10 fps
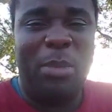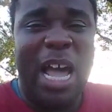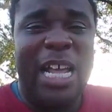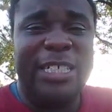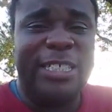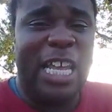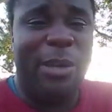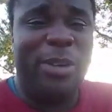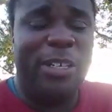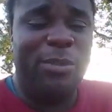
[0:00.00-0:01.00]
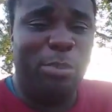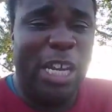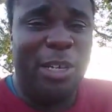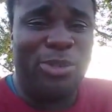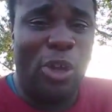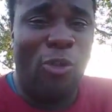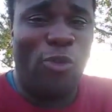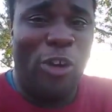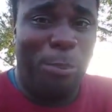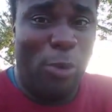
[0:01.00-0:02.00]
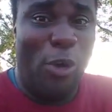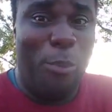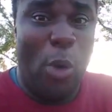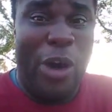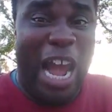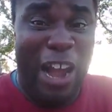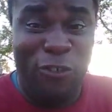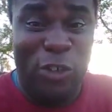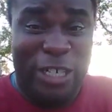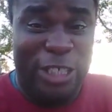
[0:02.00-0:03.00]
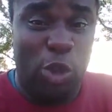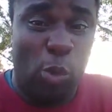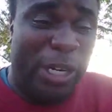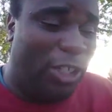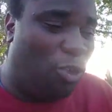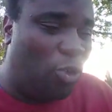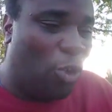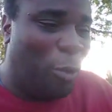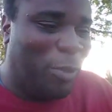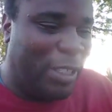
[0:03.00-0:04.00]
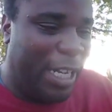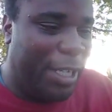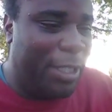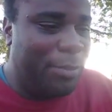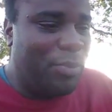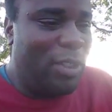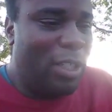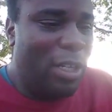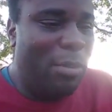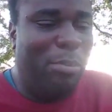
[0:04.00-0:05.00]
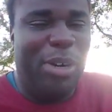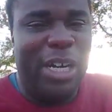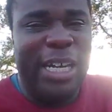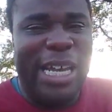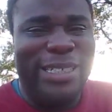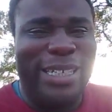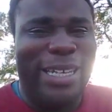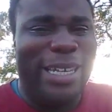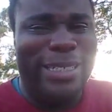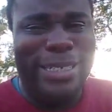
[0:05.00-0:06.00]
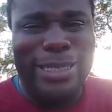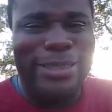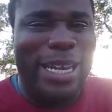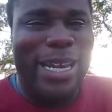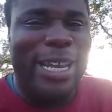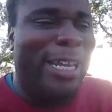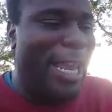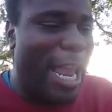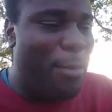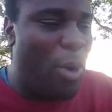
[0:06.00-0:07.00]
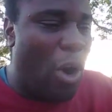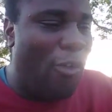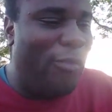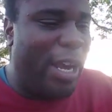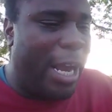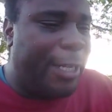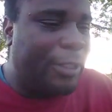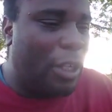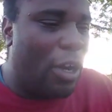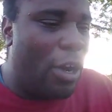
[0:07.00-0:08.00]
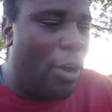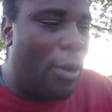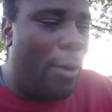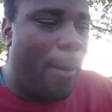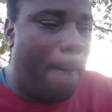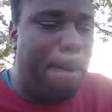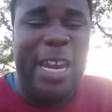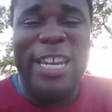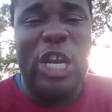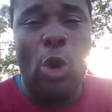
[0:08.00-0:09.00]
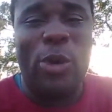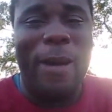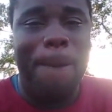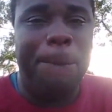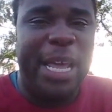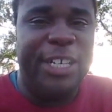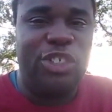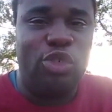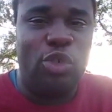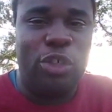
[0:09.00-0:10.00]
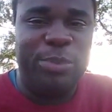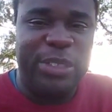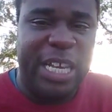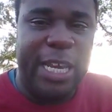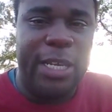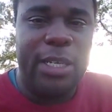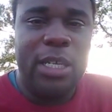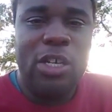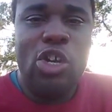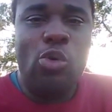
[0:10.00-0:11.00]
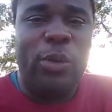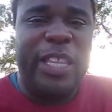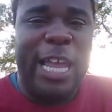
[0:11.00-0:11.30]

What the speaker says: Mindscape and Beam Software put more effort into it. You know what I'm saying? But at the end of the day, it came off as mediocre at best, you know what I'm saying? With